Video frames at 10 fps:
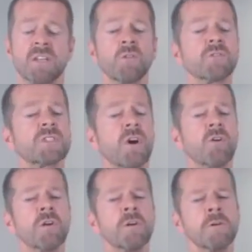And
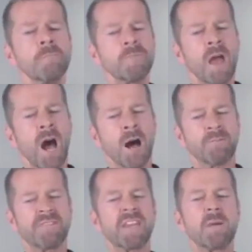also
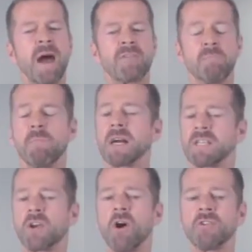think about the
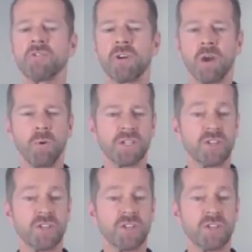mitochondria, which are